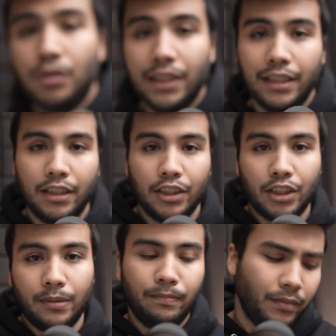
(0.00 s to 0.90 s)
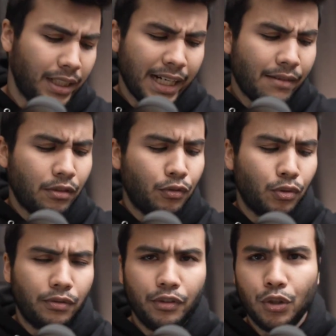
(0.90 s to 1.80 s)
Boutique Edition. Gonna have a
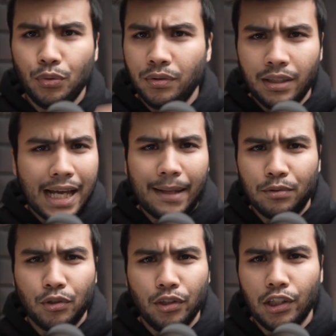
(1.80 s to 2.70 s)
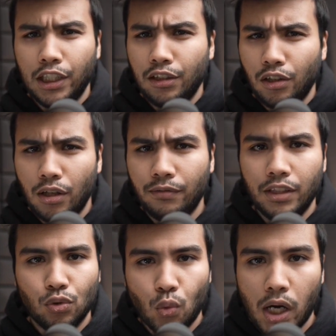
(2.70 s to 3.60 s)
full review. Absolutely love
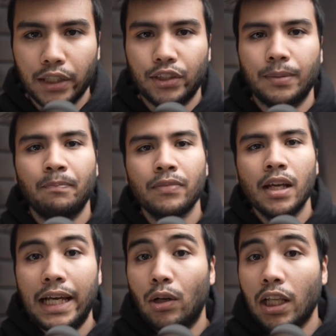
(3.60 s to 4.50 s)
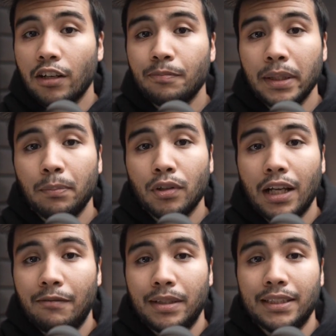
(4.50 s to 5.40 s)
this watch. Now, a lot of
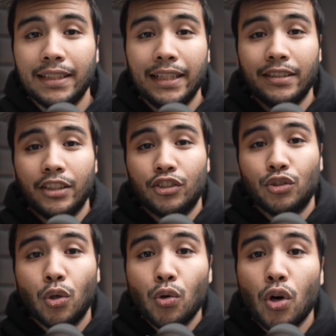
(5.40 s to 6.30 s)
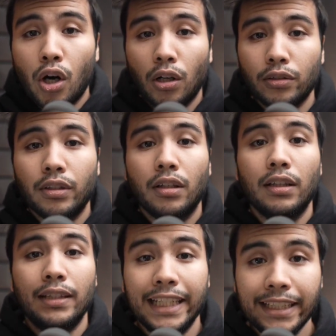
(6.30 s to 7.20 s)
people have been saying their so-called
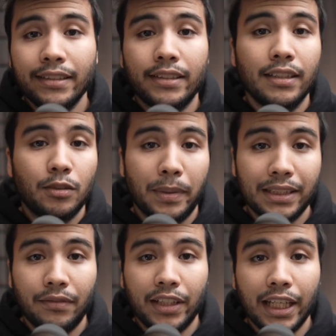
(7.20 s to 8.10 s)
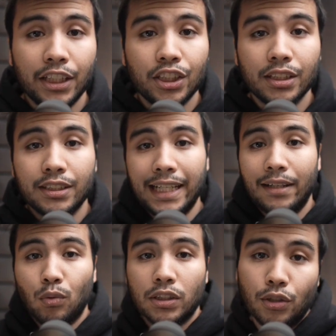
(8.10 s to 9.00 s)
leaked specifications
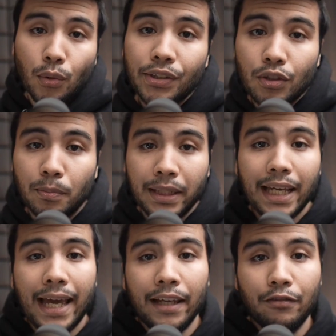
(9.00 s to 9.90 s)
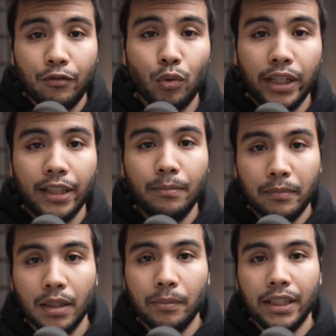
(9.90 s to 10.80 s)
that it was going to be a 40
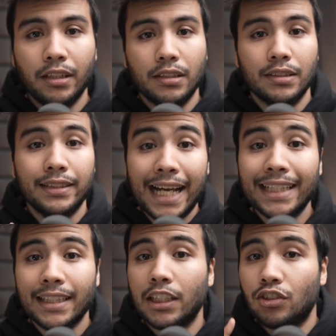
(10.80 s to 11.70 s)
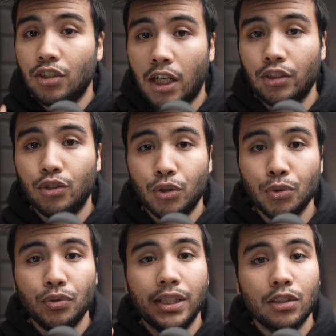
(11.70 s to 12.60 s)
millimeters. That is not
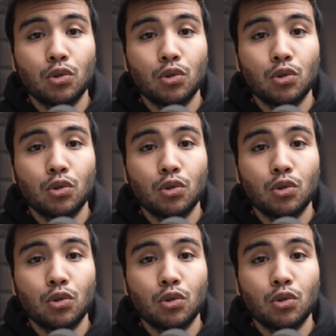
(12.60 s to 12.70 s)
true.